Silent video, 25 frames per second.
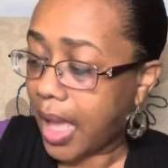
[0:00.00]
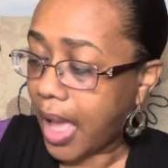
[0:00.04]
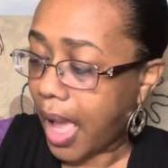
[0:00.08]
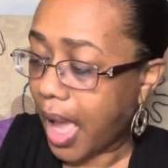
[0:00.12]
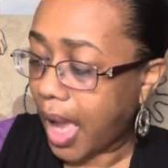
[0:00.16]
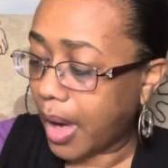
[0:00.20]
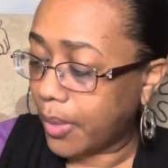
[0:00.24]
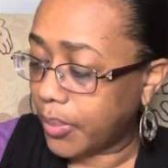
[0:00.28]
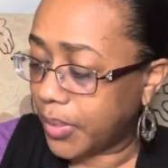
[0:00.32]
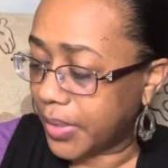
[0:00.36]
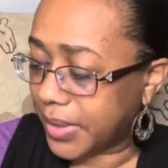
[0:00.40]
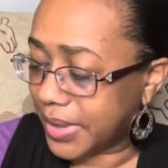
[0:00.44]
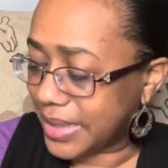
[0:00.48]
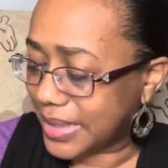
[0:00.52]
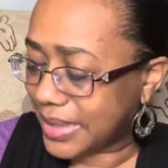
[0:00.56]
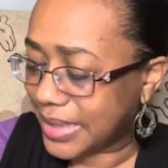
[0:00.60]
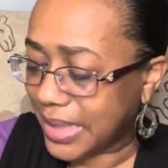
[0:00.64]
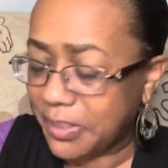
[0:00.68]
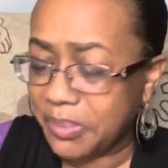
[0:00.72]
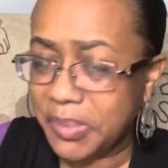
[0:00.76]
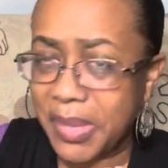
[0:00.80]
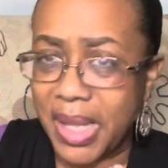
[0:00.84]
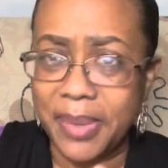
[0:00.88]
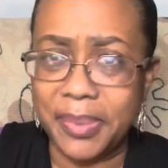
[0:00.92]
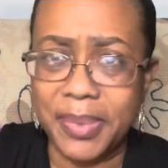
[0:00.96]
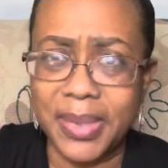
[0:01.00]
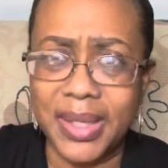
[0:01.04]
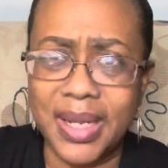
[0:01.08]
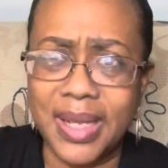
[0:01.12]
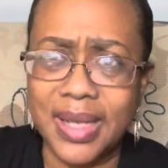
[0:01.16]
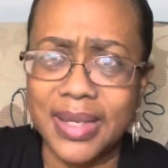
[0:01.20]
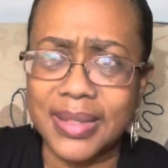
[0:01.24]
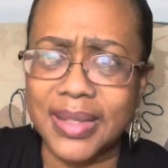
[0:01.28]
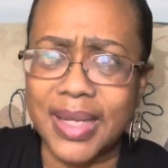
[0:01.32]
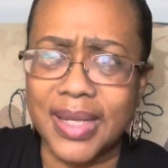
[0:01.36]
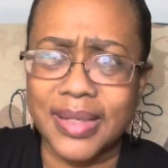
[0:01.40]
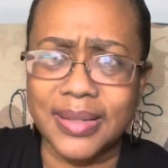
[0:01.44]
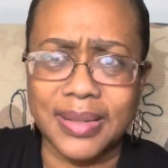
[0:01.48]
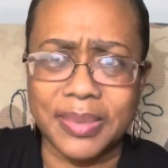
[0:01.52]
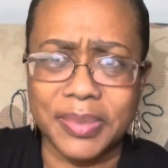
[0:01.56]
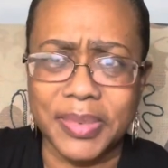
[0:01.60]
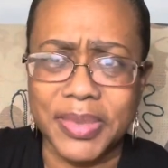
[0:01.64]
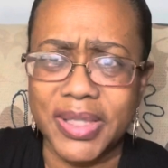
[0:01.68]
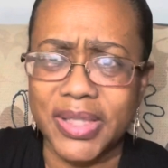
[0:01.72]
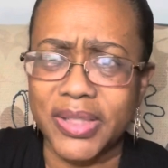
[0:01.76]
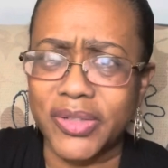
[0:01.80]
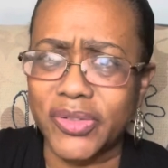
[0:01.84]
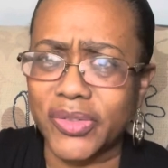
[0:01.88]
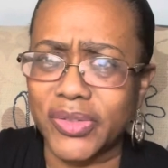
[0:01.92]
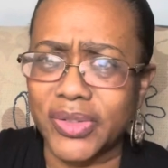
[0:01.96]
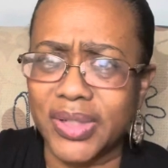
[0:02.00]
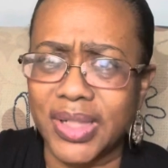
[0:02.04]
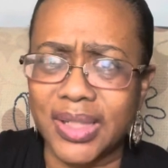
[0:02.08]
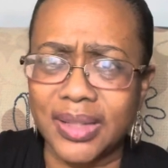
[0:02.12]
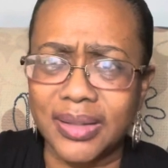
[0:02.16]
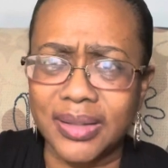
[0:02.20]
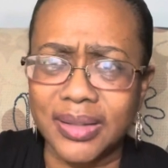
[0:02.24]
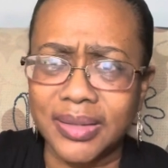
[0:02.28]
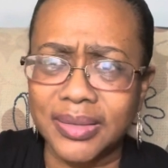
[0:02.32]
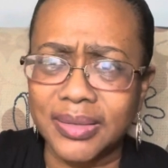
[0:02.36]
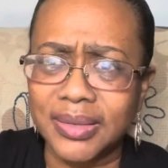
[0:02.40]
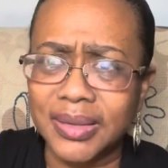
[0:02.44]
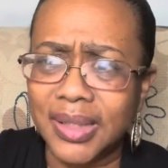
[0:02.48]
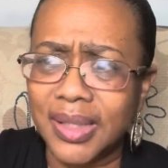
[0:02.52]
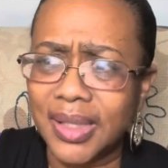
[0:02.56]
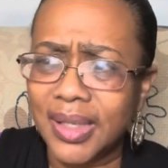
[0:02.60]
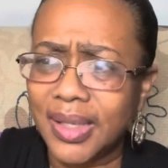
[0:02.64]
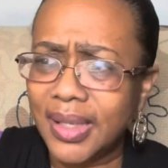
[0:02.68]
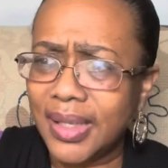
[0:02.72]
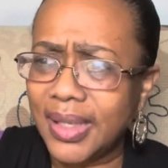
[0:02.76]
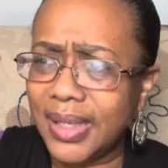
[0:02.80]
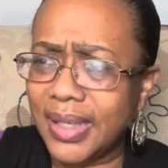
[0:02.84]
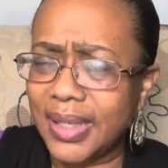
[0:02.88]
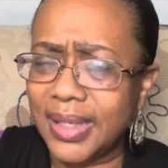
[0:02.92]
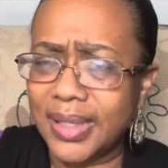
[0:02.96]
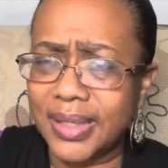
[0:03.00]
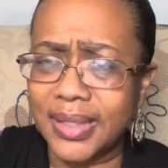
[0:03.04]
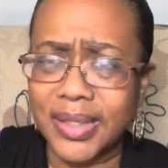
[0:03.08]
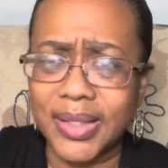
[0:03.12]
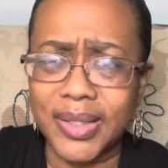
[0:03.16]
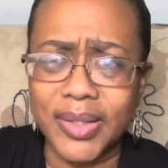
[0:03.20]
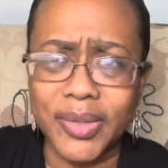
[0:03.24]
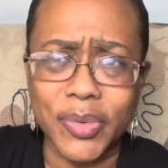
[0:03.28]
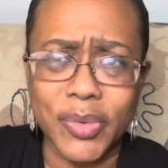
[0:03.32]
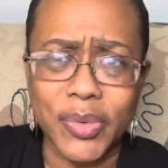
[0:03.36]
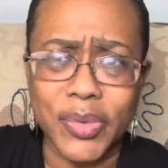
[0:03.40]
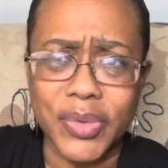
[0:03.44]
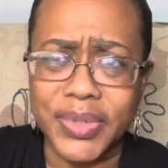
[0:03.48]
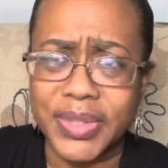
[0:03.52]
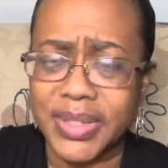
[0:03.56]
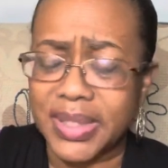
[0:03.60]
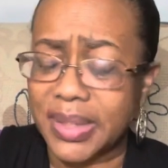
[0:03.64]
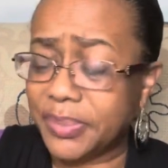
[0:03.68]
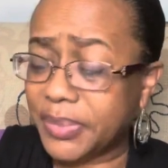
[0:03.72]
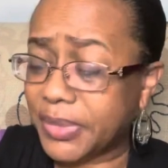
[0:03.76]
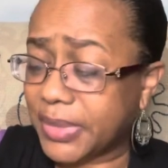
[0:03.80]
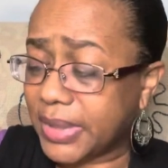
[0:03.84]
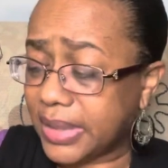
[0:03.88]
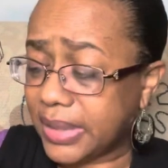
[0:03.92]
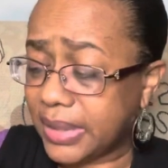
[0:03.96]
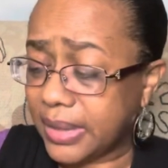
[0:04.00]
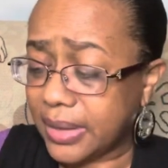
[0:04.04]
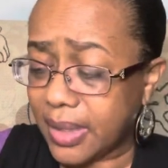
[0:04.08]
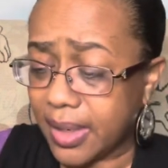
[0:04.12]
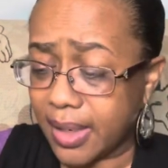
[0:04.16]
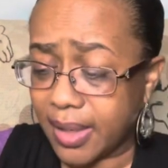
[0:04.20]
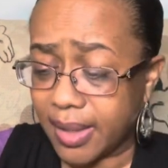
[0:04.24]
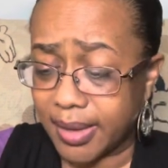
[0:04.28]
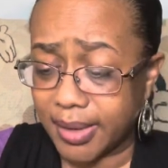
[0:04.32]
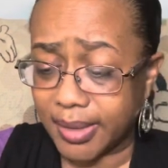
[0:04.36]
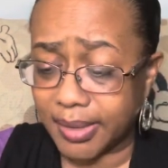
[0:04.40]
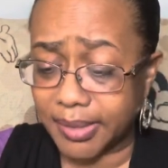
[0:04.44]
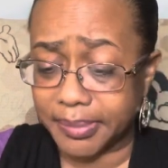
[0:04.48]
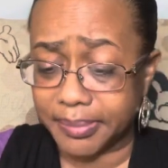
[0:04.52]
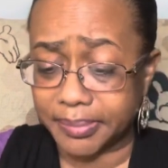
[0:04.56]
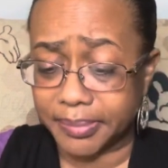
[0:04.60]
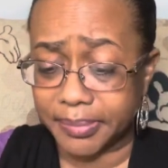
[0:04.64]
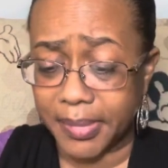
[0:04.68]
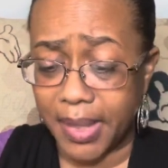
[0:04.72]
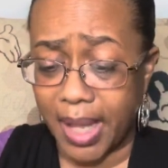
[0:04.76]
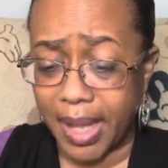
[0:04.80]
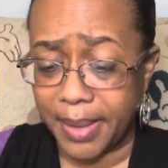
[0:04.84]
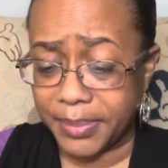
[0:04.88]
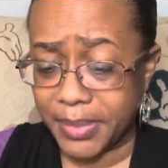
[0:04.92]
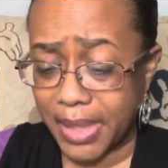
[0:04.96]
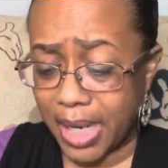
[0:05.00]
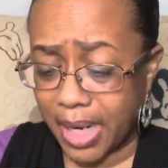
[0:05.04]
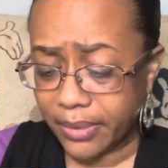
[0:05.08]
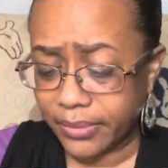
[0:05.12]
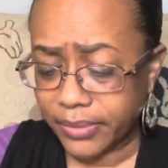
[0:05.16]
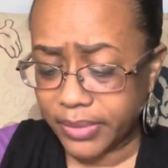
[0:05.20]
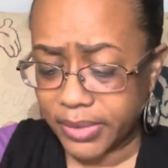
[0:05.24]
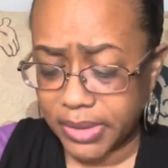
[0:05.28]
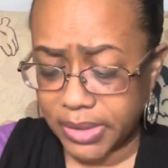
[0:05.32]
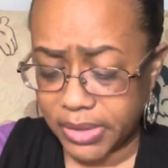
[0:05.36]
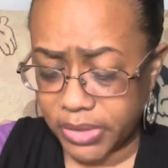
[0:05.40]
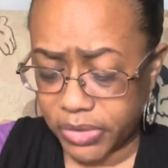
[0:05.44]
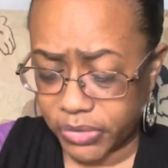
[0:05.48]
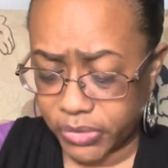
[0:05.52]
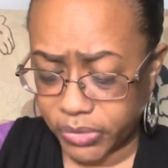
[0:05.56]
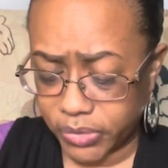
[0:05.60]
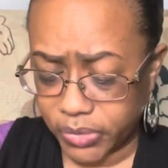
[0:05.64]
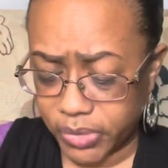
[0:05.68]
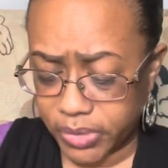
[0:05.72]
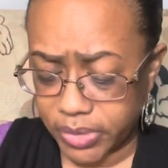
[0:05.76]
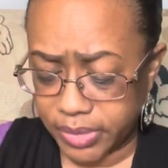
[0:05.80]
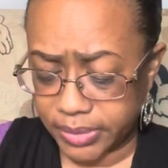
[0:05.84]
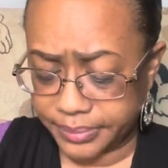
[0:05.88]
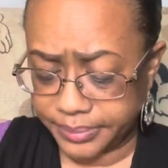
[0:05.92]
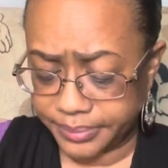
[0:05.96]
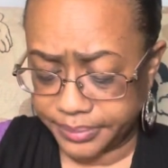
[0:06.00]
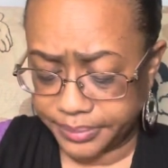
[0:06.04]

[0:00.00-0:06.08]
I want to say maybe it has like some citronella in it or something. I'm not really sure.